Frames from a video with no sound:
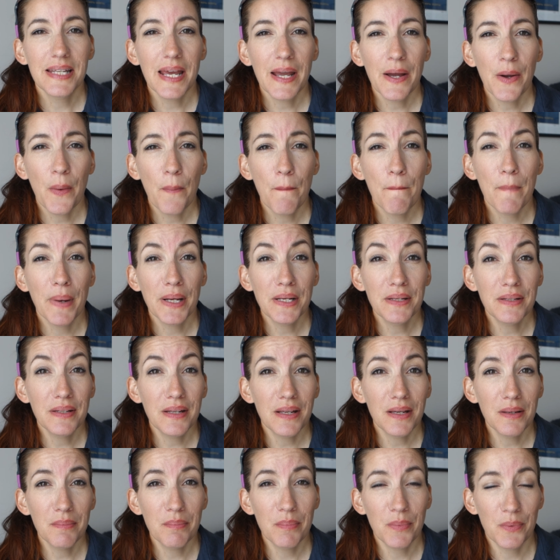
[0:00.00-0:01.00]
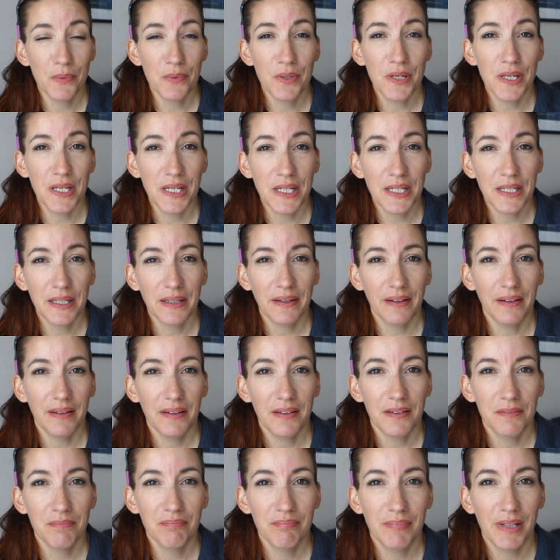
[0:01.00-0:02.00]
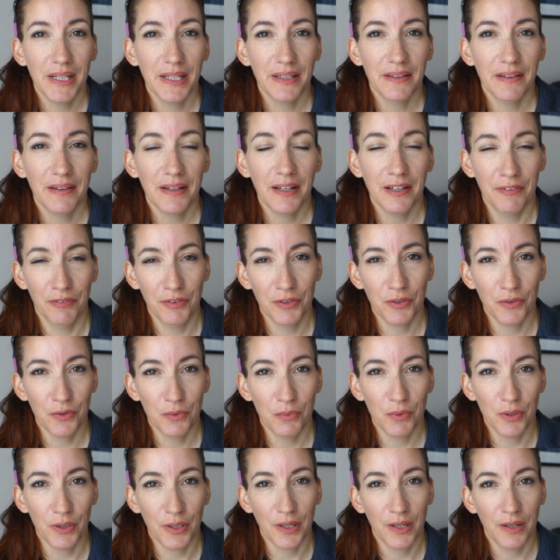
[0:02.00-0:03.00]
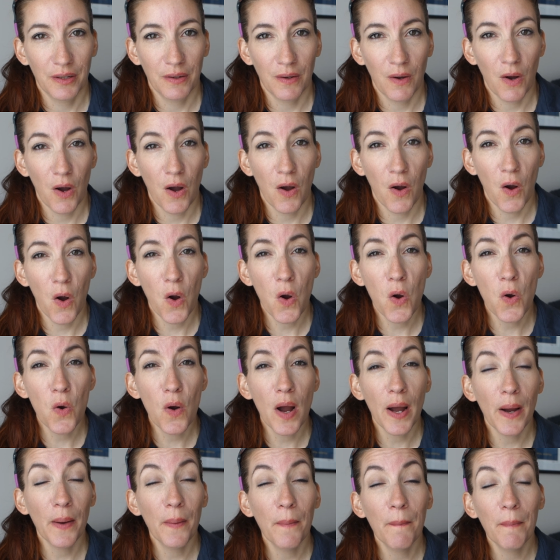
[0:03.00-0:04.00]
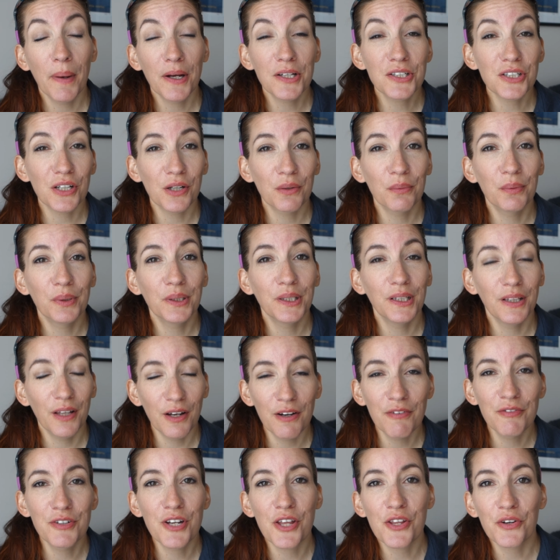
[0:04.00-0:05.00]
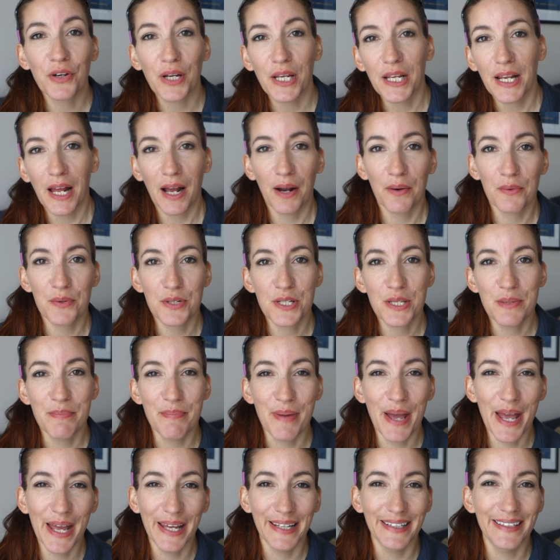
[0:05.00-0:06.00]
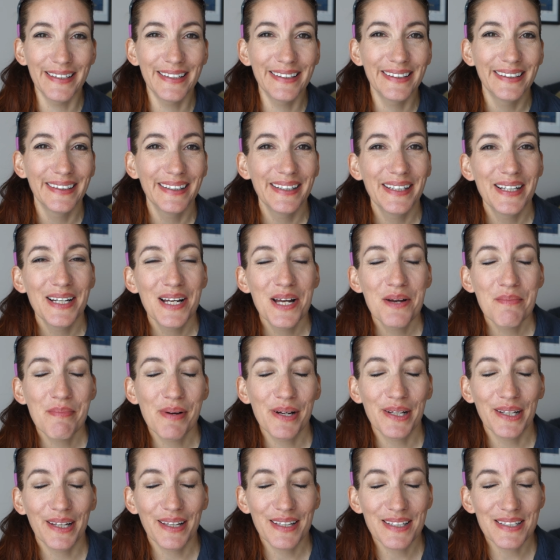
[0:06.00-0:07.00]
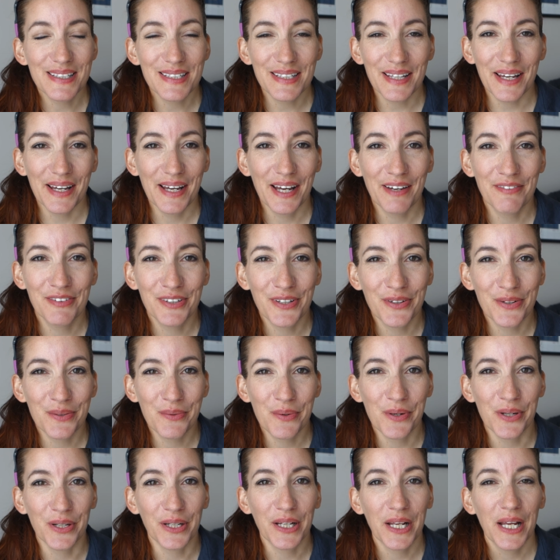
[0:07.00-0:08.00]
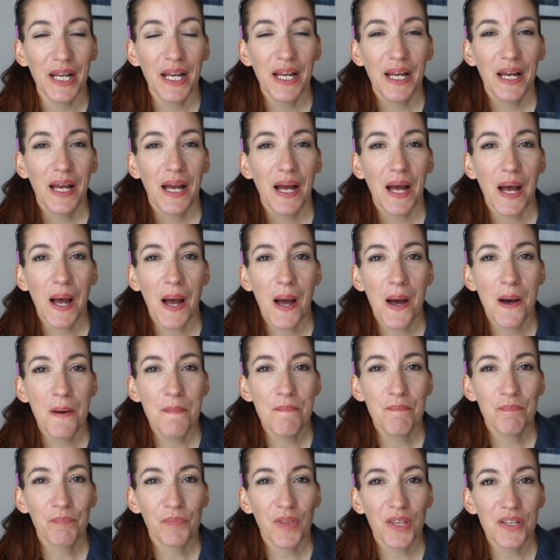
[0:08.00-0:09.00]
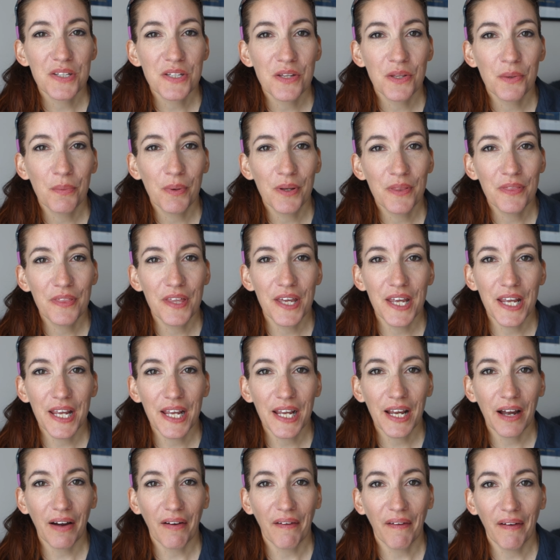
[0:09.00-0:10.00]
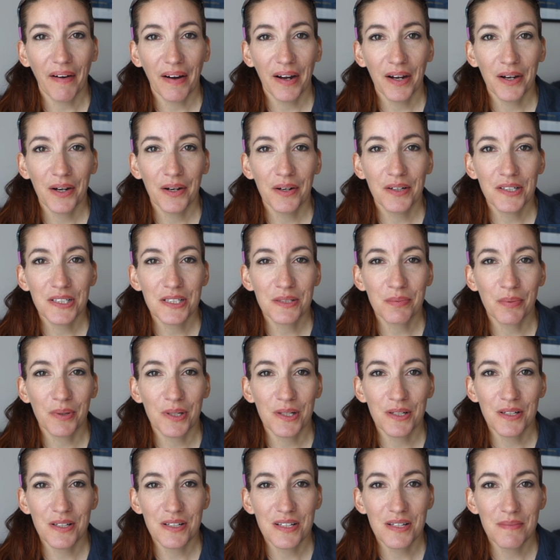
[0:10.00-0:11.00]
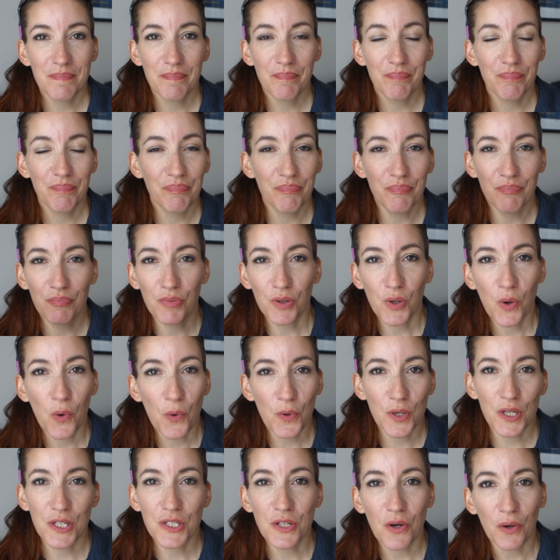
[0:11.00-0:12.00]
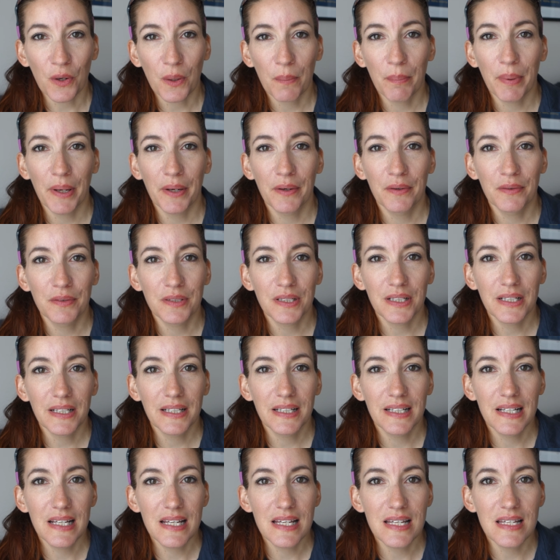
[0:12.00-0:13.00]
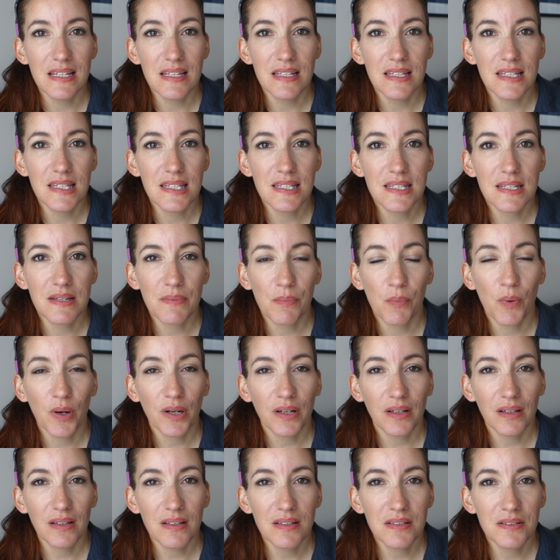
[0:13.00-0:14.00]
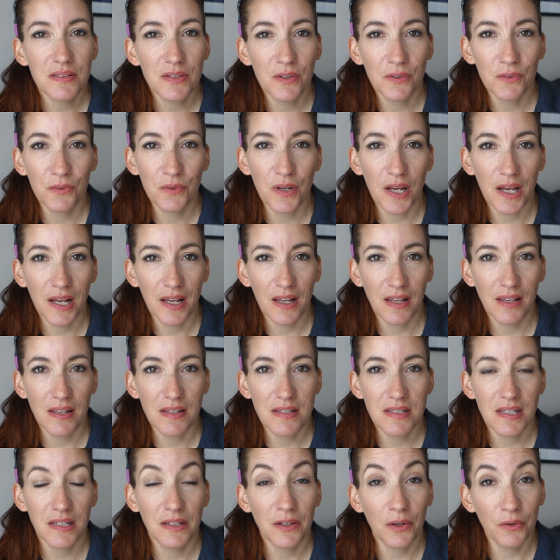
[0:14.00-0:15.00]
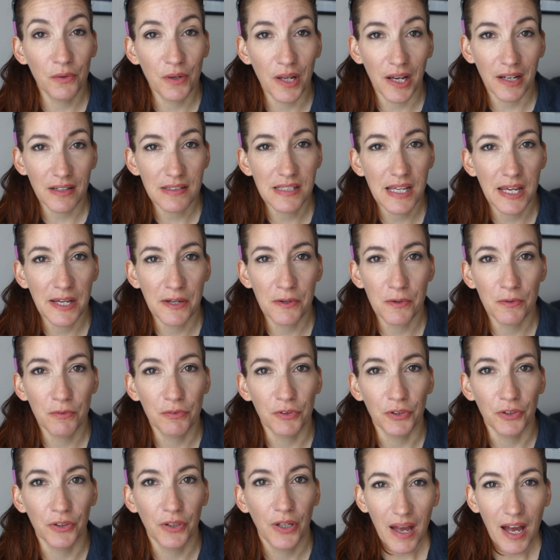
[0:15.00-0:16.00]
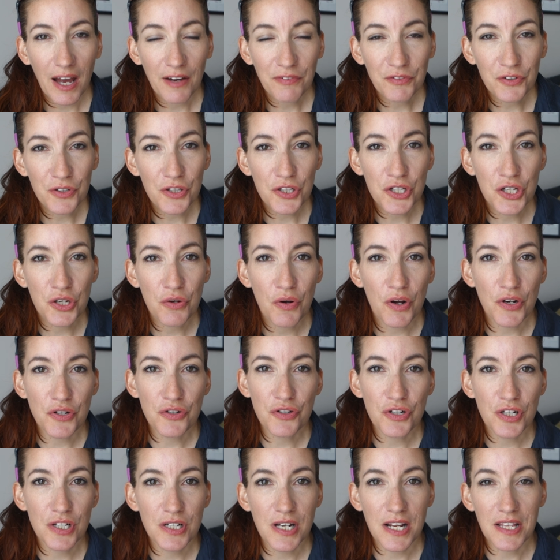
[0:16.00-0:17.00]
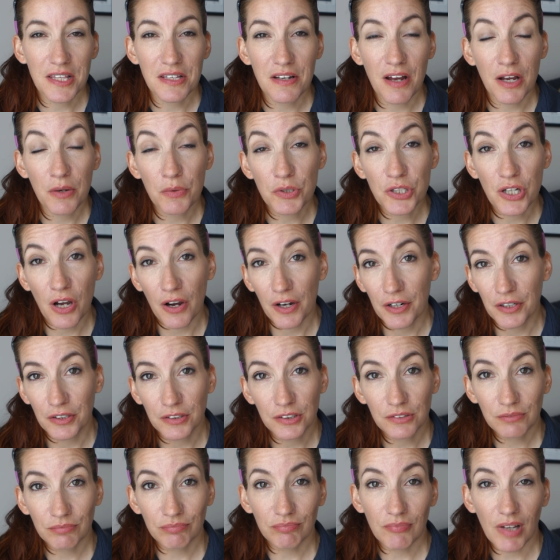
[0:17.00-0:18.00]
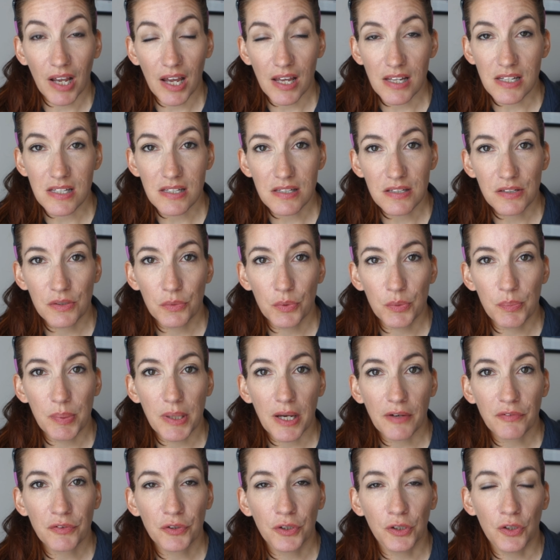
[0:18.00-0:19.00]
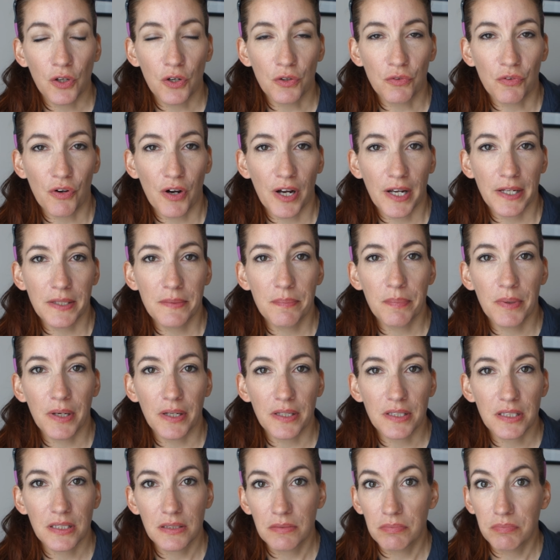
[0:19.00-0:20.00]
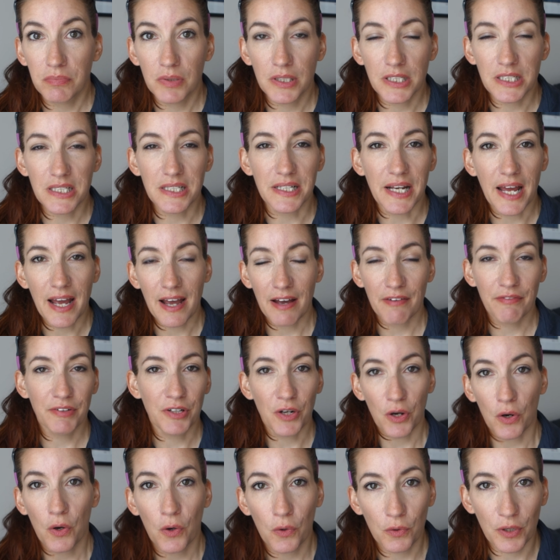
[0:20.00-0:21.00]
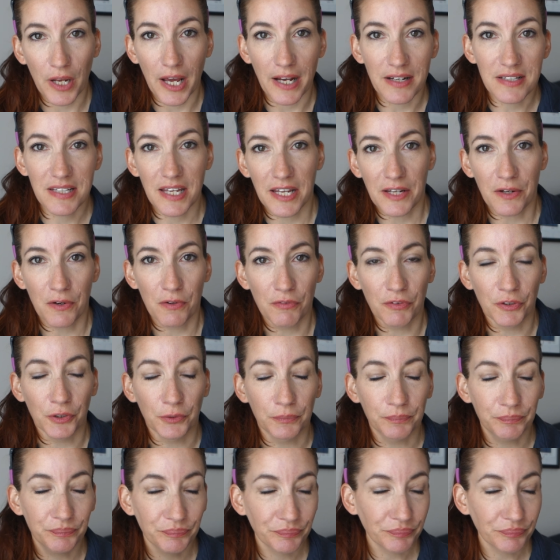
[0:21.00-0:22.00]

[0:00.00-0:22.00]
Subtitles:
now Monday morning, and I have to go to work. Oh, how much I would love another 8 hours in bed. But yes, I have to go to work. So the one thing I just wanted to record and talk about is what is known as an Audax hangover. After the 200, Nathan and I were tired, as you would be after a long ride, but we didn't have an Audax hangover.